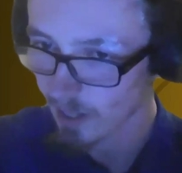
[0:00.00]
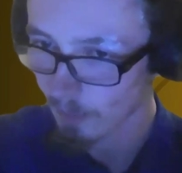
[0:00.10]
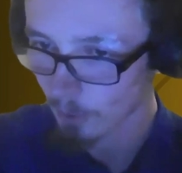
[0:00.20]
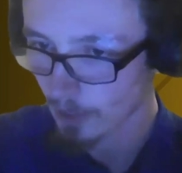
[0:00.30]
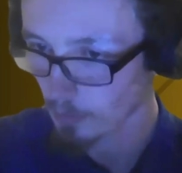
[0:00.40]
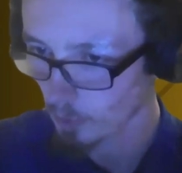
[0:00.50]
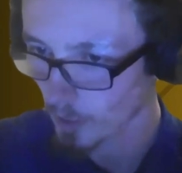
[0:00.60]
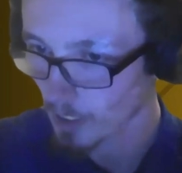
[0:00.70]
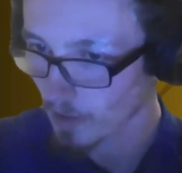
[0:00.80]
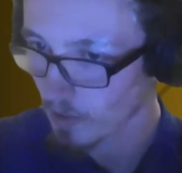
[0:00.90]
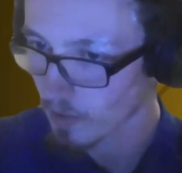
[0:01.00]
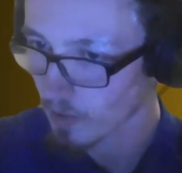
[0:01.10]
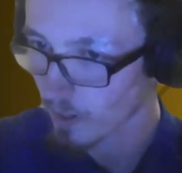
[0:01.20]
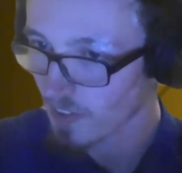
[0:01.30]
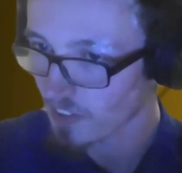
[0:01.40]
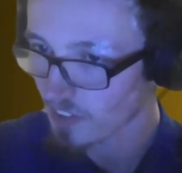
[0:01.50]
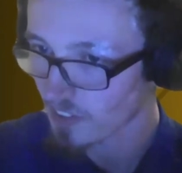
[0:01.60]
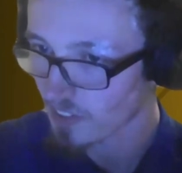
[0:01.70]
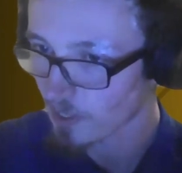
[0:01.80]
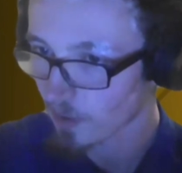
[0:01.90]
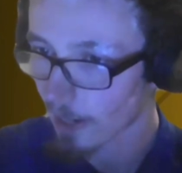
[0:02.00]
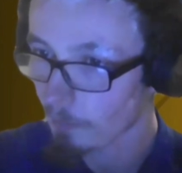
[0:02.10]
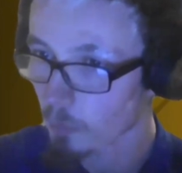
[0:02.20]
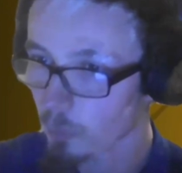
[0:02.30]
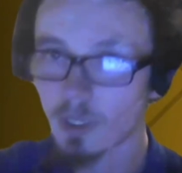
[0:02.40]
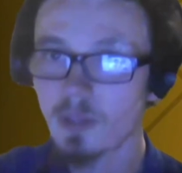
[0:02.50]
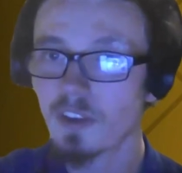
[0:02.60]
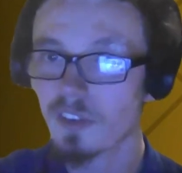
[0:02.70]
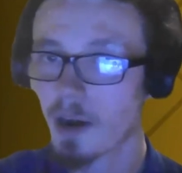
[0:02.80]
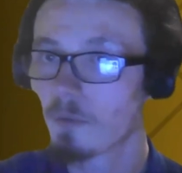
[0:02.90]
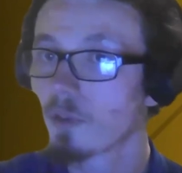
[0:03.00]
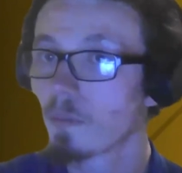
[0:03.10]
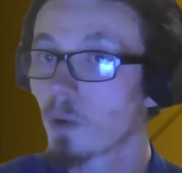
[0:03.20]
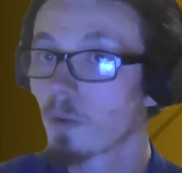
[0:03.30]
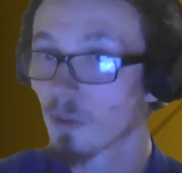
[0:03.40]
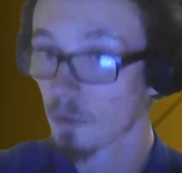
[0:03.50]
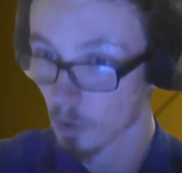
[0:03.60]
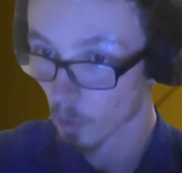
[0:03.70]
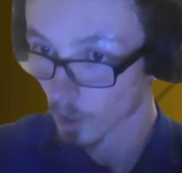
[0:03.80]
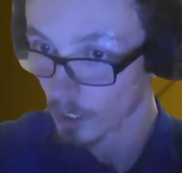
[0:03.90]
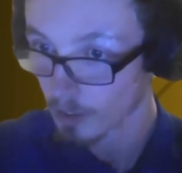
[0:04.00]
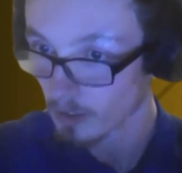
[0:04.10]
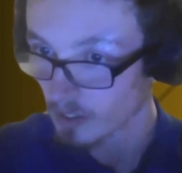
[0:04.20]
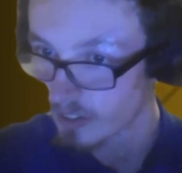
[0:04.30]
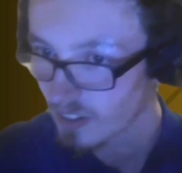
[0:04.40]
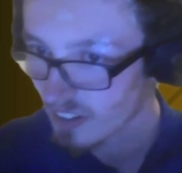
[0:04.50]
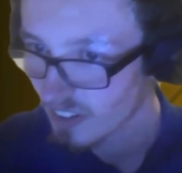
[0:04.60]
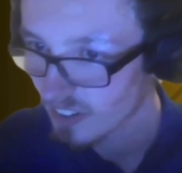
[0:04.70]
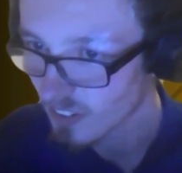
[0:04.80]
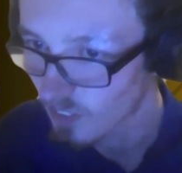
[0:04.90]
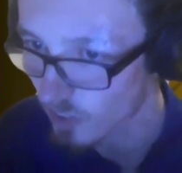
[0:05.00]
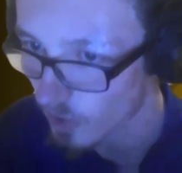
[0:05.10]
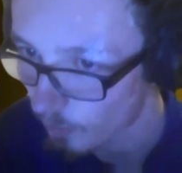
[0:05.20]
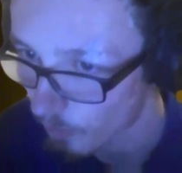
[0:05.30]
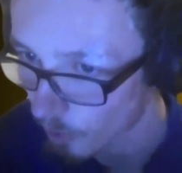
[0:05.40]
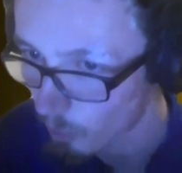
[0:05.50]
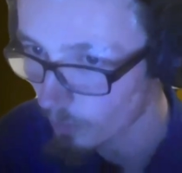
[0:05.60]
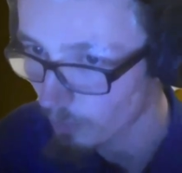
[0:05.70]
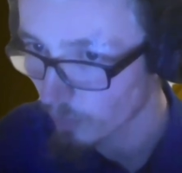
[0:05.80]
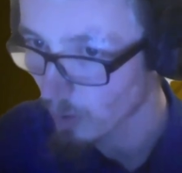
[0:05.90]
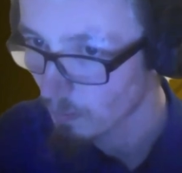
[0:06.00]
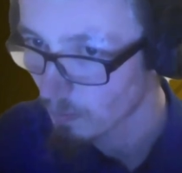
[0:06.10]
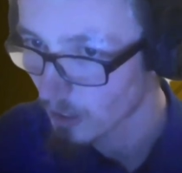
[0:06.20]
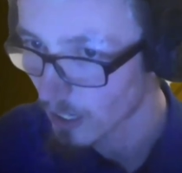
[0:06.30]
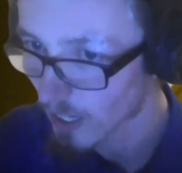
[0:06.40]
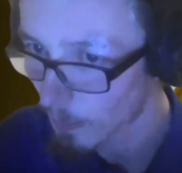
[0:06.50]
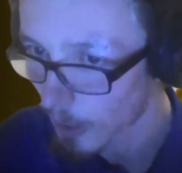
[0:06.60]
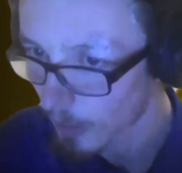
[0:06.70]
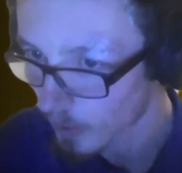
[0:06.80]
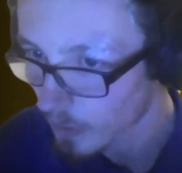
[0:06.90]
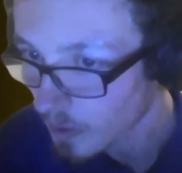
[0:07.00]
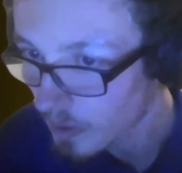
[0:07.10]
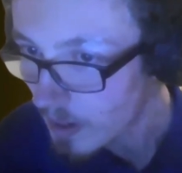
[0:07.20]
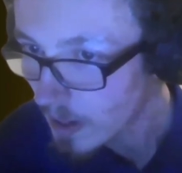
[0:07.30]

And we're getting some great questions in here. I will read these out for the purpose of the recording. So first one from Paolo.